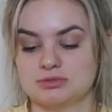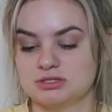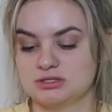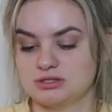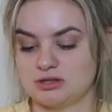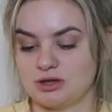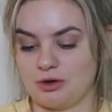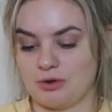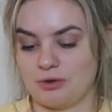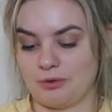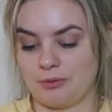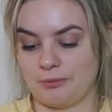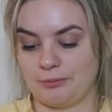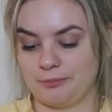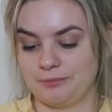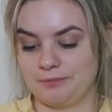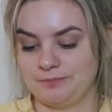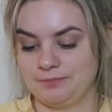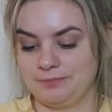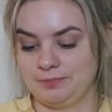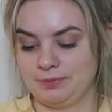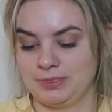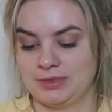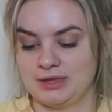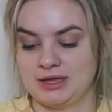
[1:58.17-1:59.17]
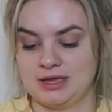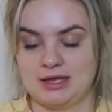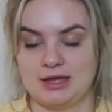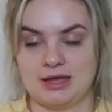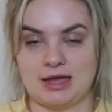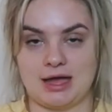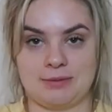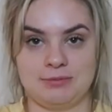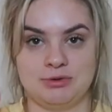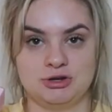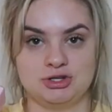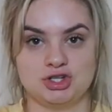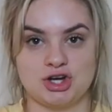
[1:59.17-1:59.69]
So
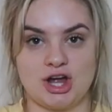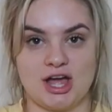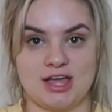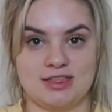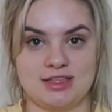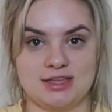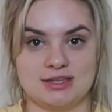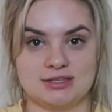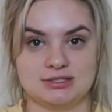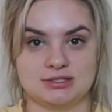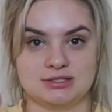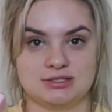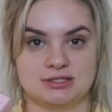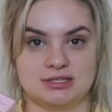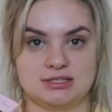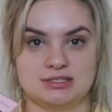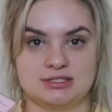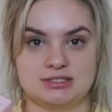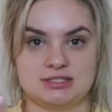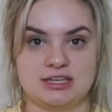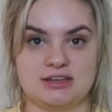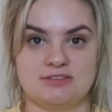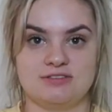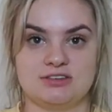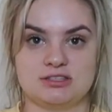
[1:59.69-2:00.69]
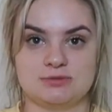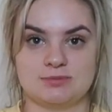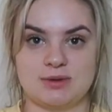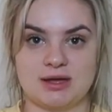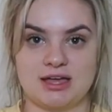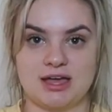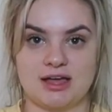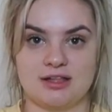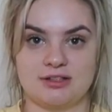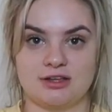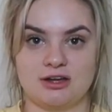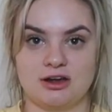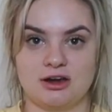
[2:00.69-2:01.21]
I'm gonna try this, see if it's my
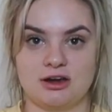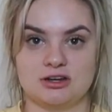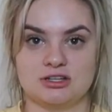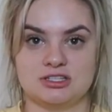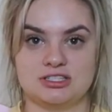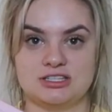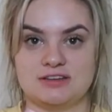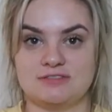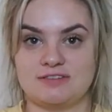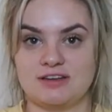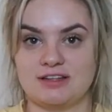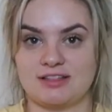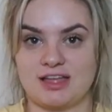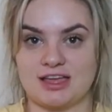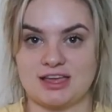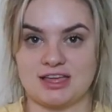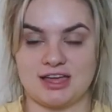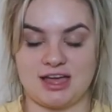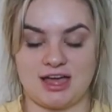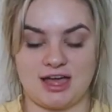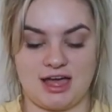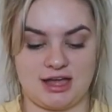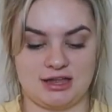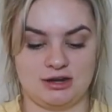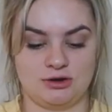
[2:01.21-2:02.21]
color, see if I like it.